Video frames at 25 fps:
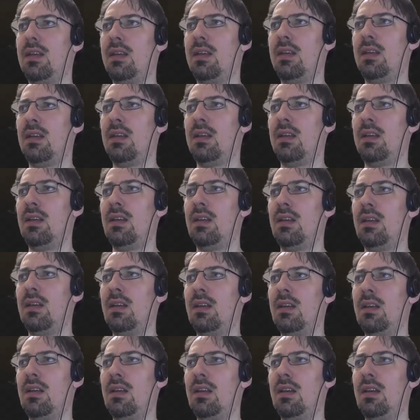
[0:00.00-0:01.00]
And we could
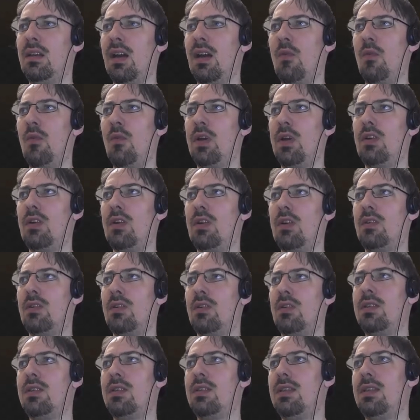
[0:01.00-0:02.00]
see
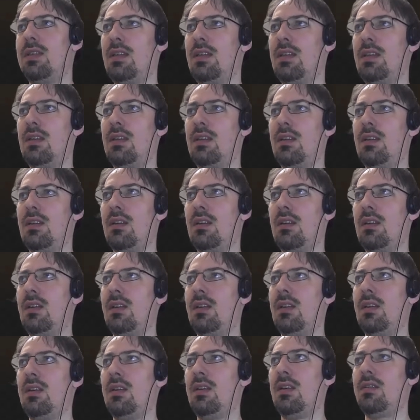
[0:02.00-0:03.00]
here the
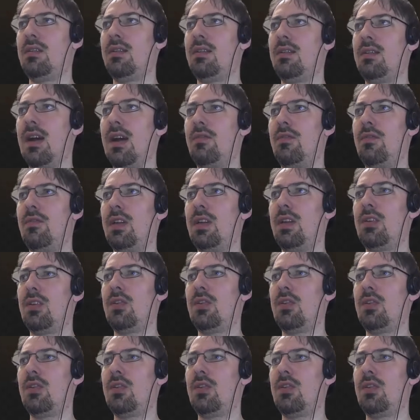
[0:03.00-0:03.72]
average data.